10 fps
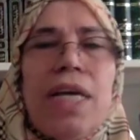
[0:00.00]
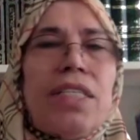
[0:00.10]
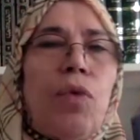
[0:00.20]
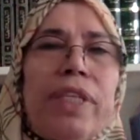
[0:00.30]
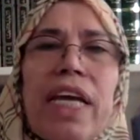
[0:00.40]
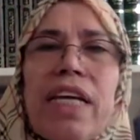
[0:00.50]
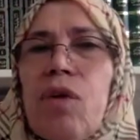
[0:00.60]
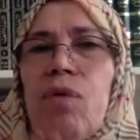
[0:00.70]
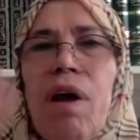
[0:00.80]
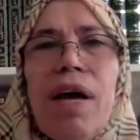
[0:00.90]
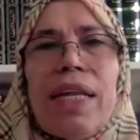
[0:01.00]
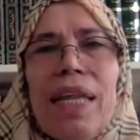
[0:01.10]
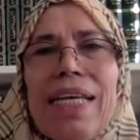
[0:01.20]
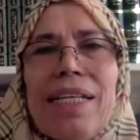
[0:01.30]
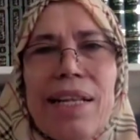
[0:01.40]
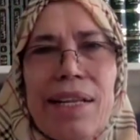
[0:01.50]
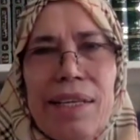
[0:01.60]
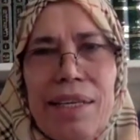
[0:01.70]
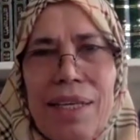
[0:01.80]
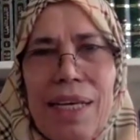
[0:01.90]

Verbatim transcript: So we take the Quran lightly,